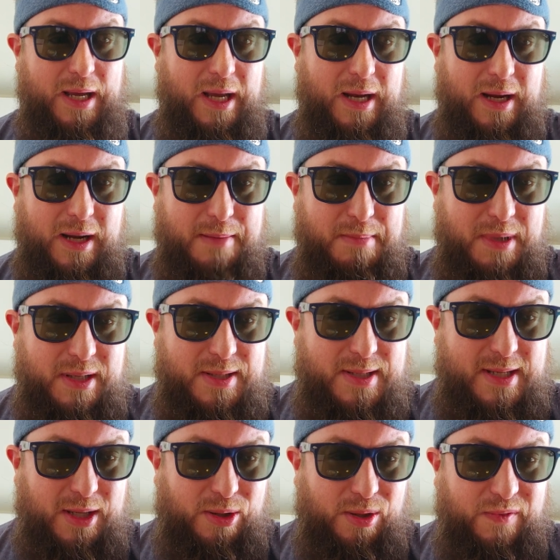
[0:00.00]
and I'm a
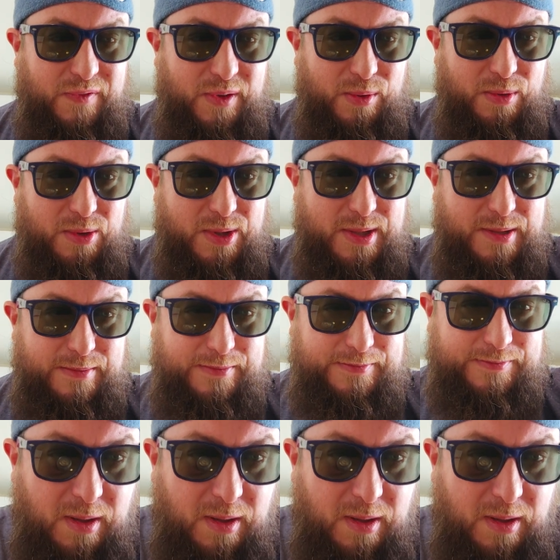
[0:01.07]
stickler for the rules.